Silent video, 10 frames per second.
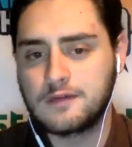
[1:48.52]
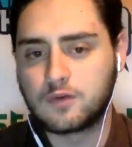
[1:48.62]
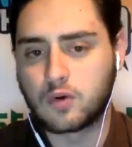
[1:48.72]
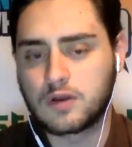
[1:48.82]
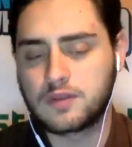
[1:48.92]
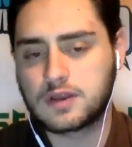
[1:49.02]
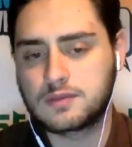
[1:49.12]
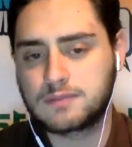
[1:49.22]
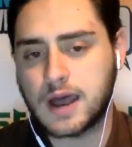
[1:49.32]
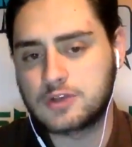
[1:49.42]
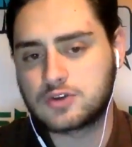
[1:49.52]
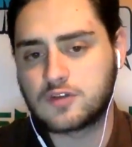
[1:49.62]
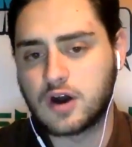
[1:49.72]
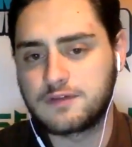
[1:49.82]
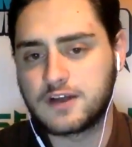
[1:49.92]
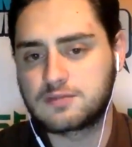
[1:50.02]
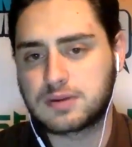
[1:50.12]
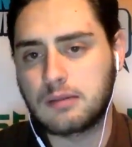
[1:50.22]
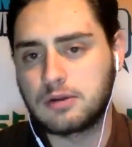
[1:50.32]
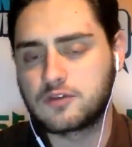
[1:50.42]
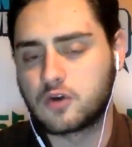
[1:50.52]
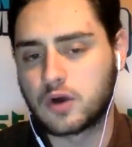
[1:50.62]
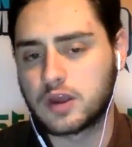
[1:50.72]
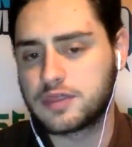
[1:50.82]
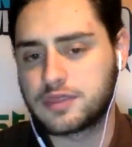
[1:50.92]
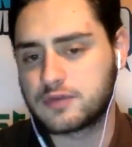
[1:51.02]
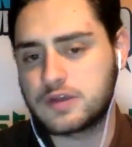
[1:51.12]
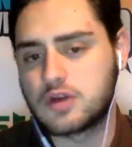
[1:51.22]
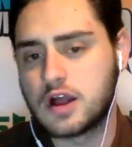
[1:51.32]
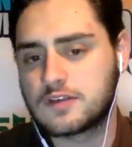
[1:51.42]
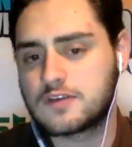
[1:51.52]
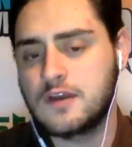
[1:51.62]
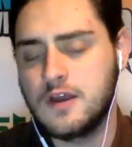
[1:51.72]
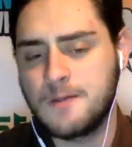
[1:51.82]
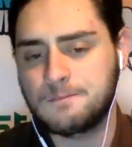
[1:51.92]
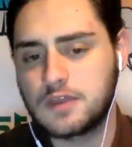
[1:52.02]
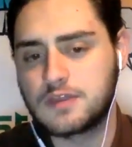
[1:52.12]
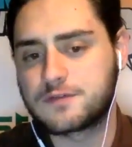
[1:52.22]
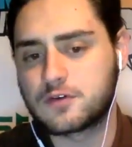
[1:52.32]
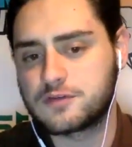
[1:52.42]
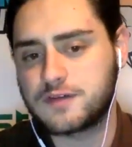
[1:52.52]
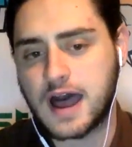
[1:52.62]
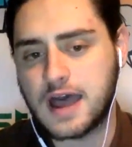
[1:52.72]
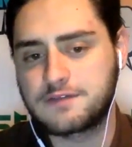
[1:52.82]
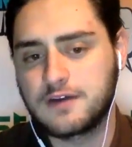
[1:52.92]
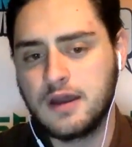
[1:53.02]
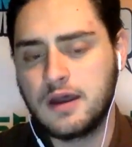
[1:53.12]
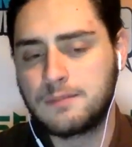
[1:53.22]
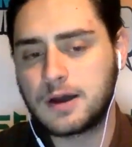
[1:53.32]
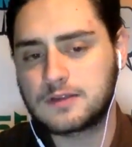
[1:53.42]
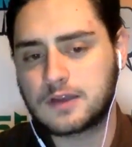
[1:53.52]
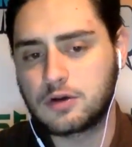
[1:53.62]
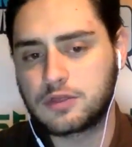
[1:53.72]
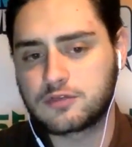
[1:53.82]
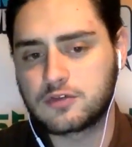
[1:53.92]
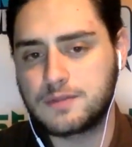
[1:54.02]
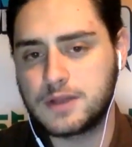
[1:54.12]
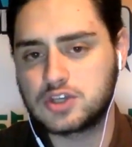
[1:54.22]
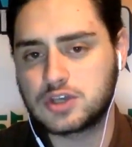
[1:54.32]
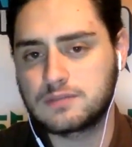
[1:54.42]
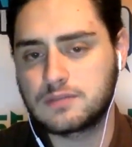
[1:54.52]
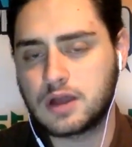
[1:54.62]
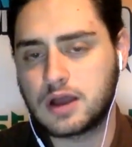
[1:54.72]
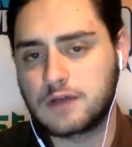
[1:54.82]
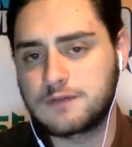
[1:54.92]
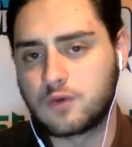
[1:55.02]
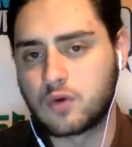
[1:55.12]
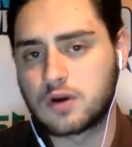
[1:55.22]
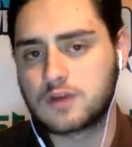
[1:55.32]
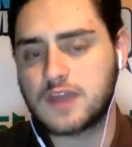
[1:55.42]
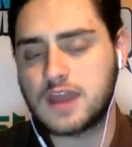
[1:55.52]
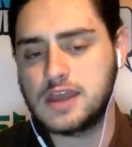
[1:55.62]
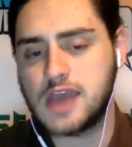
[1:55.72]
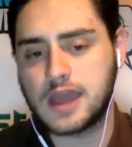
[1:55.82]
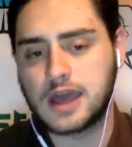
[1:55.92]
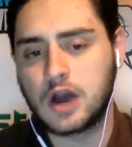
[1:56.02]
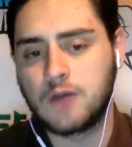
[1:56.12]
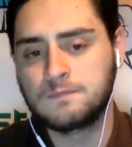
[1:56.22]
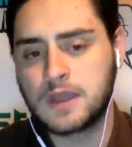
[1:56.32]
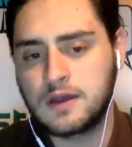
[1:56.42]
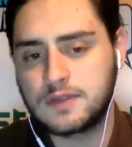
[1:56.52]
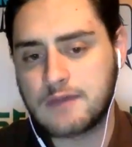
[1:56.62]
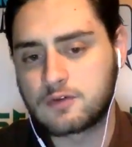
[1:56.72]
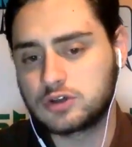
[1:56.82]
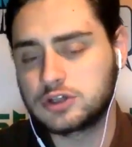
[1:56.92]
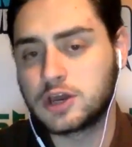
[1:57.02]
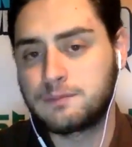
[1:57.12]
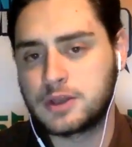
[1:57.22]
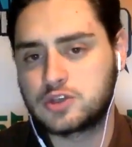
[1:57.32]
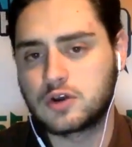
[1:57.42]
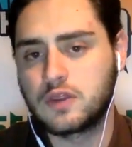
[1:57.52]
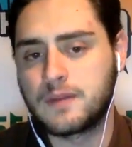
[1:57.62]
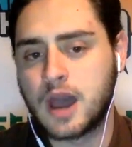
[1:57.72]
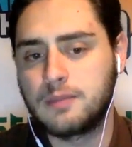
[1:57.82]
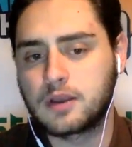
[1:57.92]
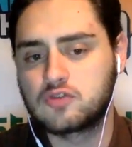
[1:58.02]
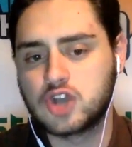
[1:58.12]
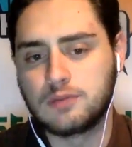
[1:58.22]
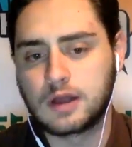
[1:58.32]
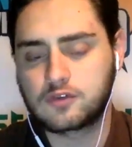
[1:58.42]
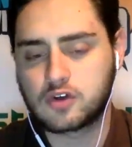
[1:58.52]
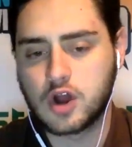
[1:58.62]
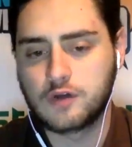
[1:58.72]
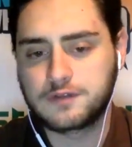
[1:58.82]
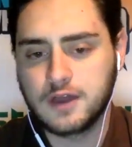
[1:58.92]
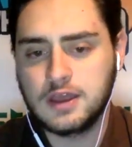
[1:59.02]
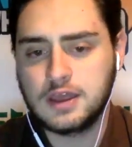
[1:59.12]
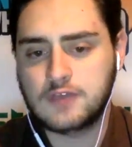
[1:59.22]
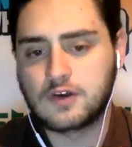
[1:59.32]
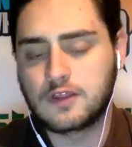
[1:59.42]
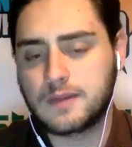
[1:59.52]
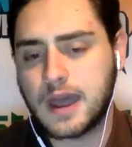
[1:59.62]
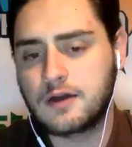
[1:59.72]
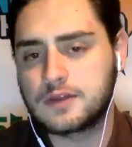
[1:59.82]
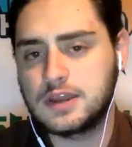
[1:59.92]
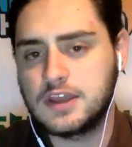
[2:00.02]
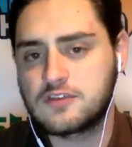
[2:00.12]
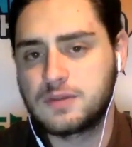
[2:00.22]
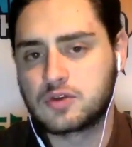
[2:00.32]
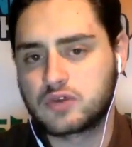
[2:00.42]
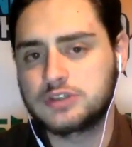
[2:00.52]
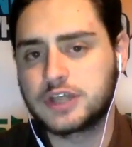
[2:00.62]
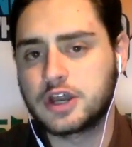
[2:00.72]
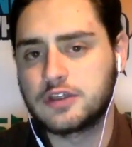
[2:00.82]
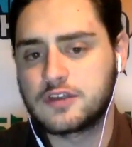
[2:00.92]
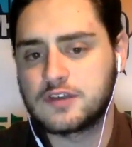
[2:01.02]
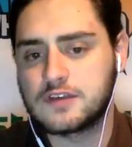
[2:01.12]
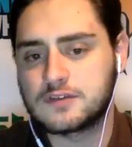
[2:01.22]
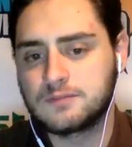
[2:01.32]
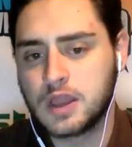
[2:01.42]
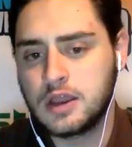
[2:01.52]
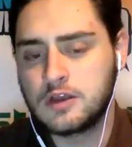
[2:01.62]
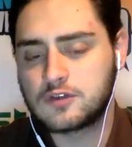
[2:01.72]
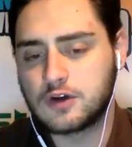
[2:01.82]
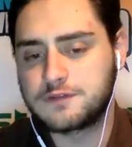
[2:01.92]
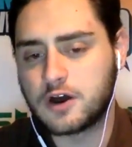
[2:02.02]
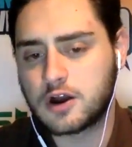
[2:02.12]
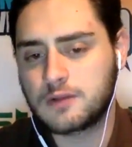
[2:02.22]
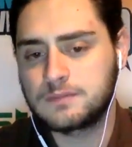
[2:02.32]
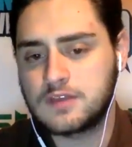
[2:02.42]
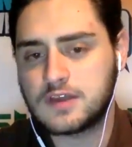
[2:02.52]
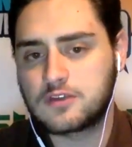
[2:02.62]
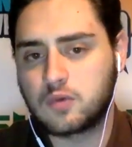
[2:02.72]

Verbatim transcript: for the Padres offense, probably scoring three runs in the first five. But to go through the pitching uh, for San Diego, they have a really good pitcher on the mound because Joe Musgrove is on the mound, and he's been really good this season. So far, he's had